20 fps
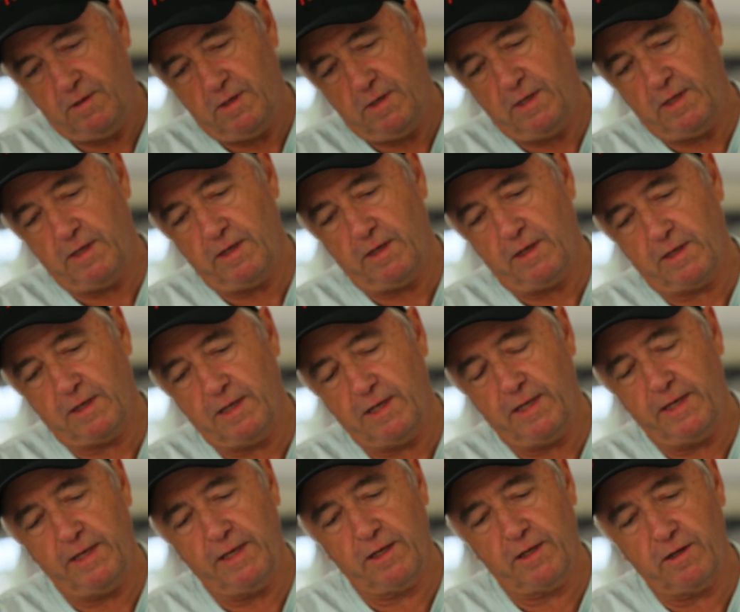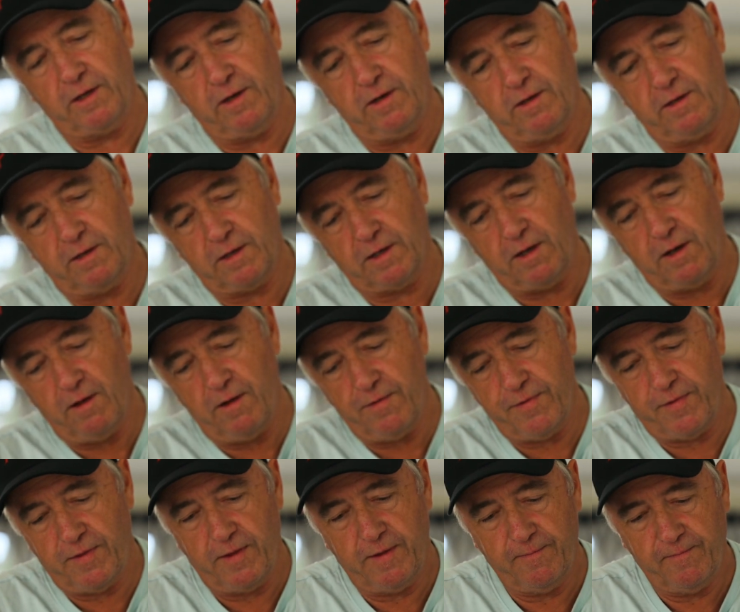a little cleaning
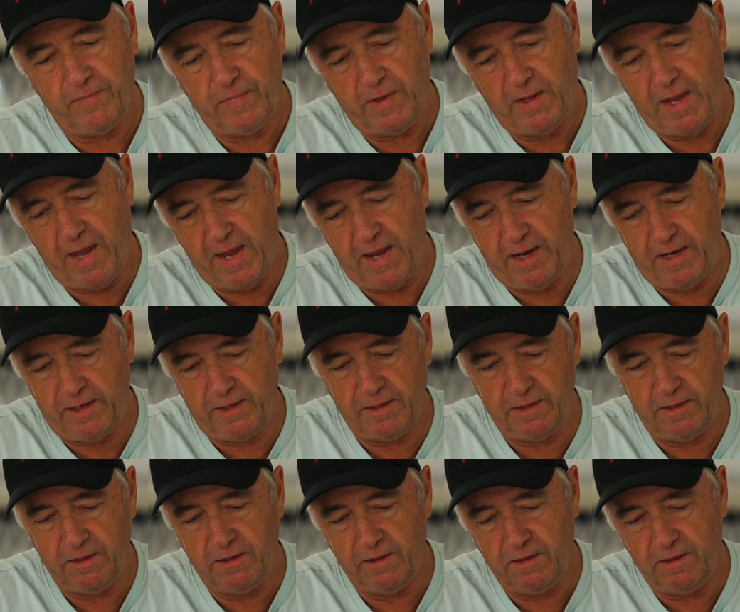cloth, and